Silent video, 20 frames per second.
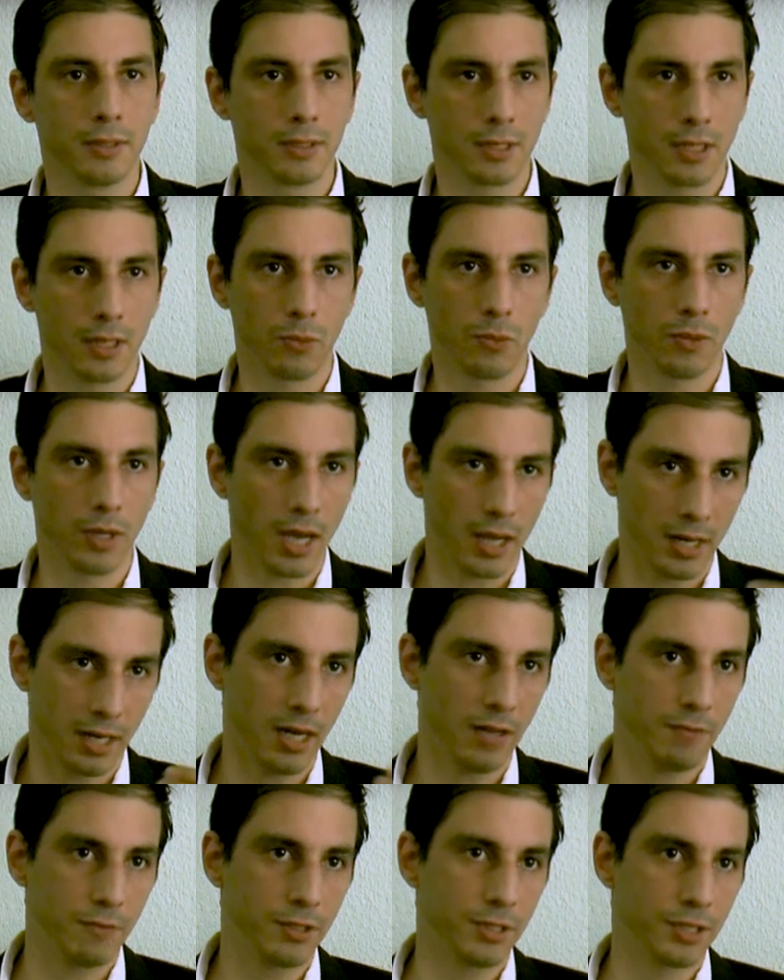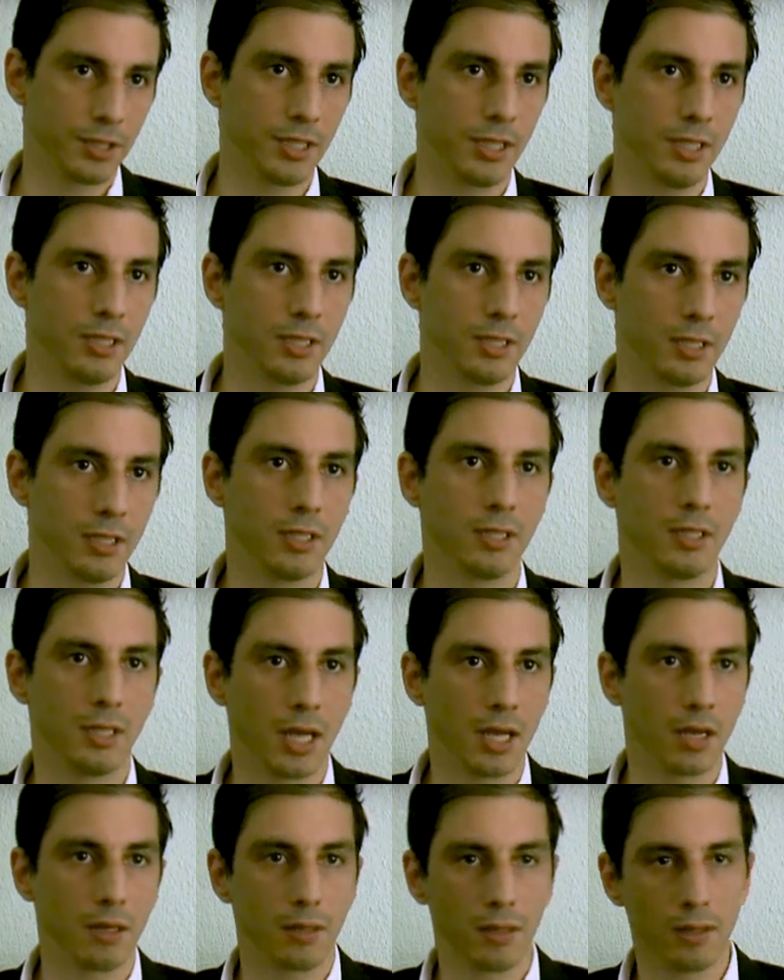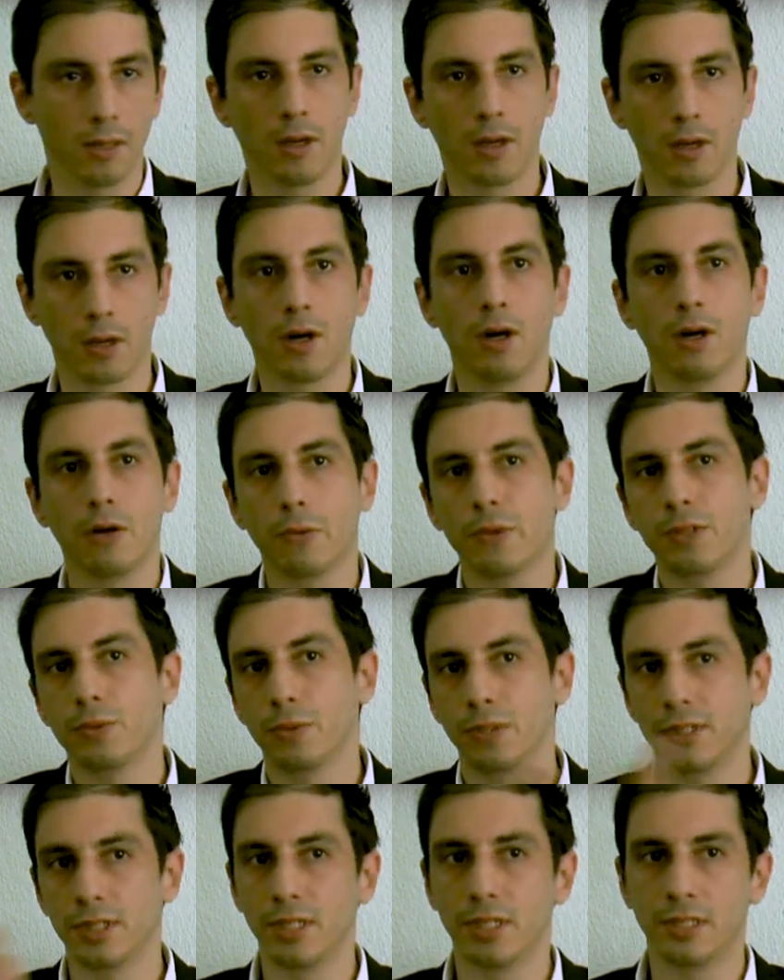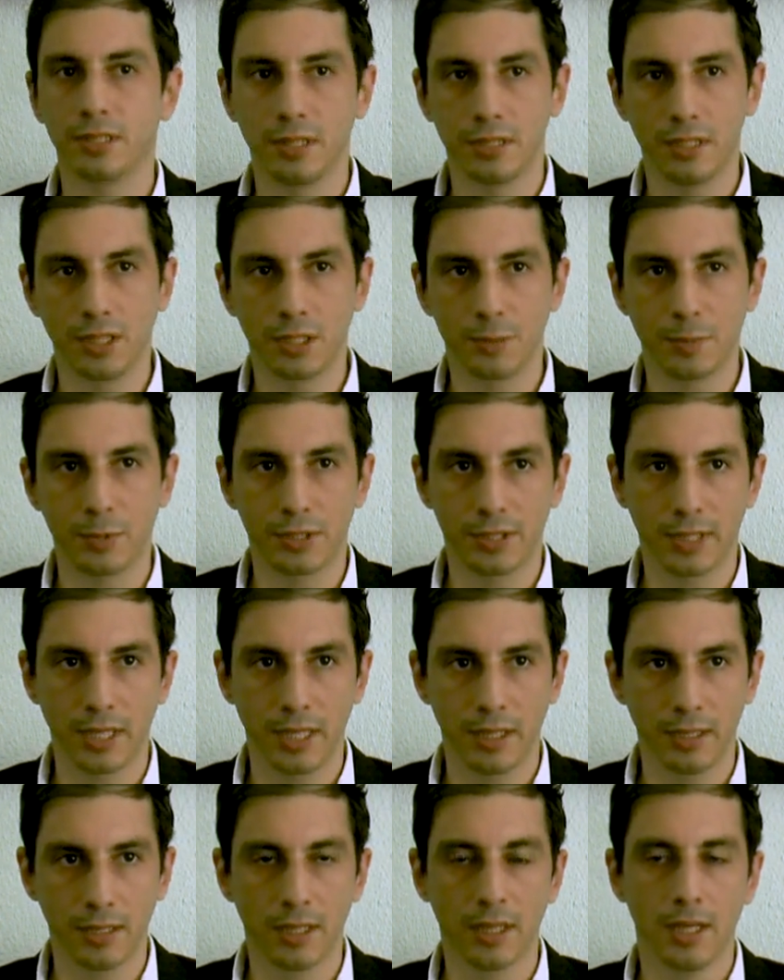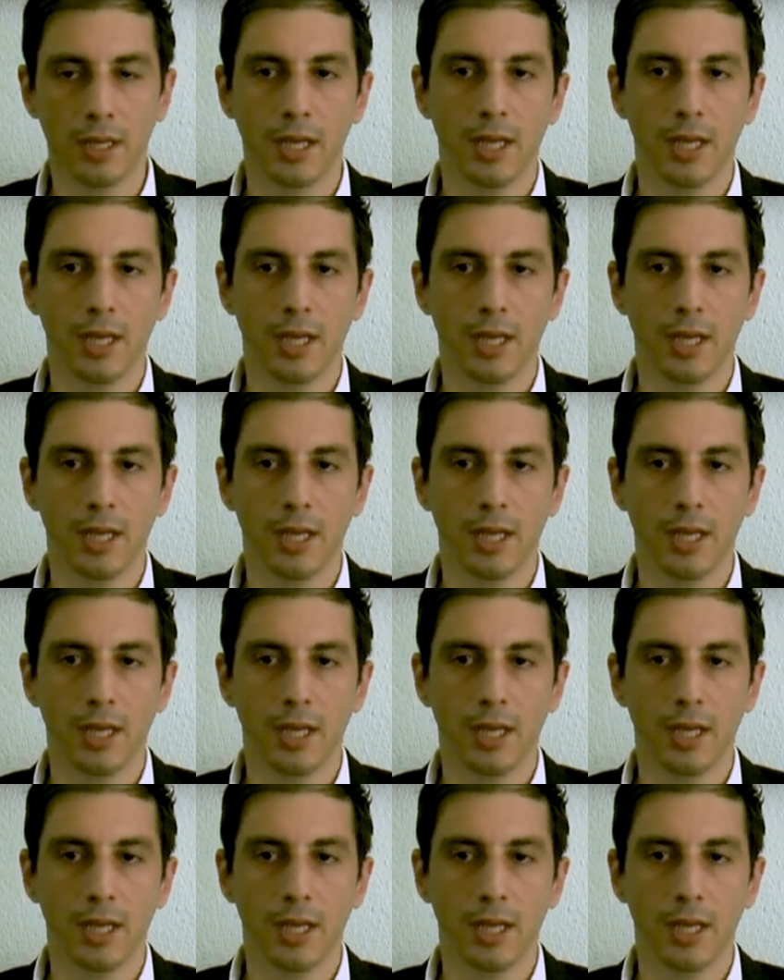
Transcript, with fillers: So we had never seen that uh, Congress with 66%.